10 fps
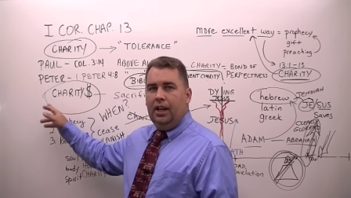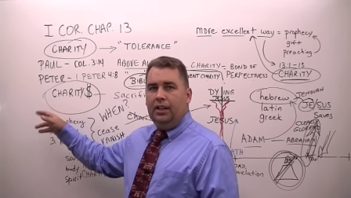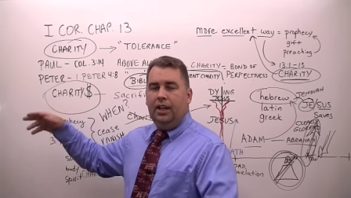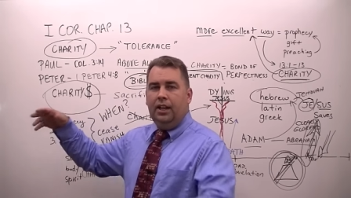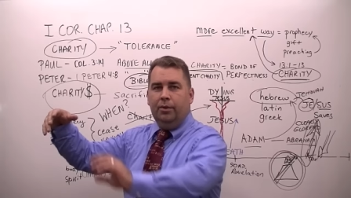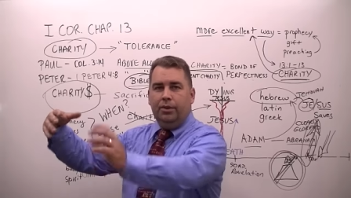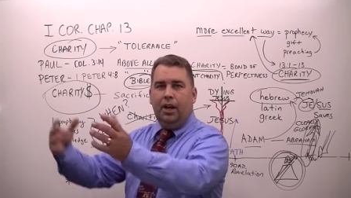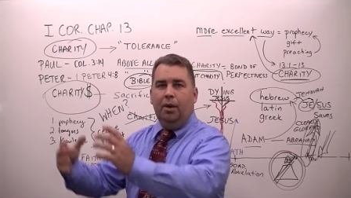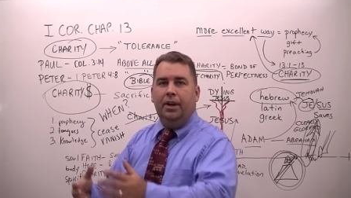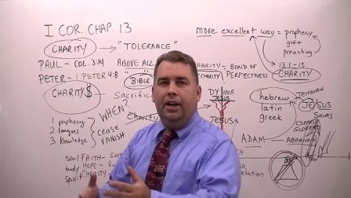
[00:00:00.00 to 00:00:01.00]
And yet he
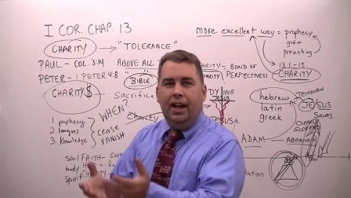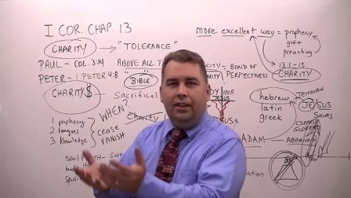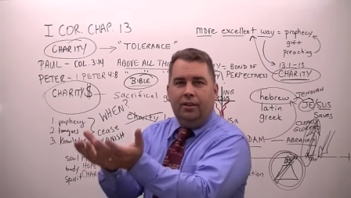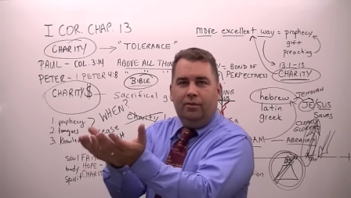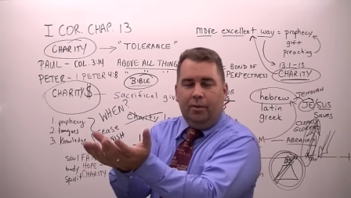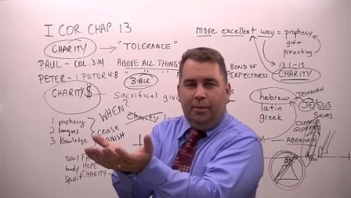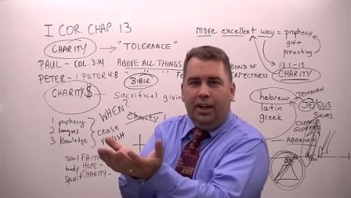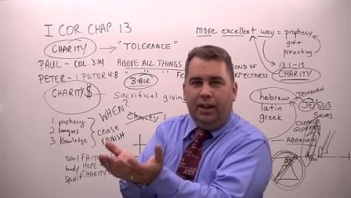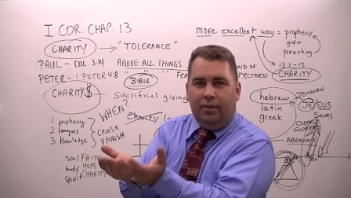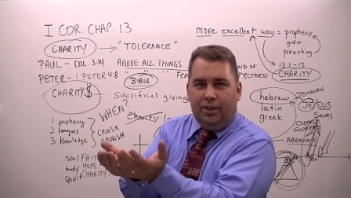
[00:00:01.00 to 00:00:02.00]
was coming and asking for
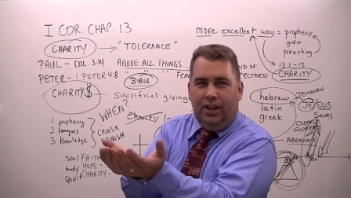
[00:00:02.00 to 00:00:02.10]
money for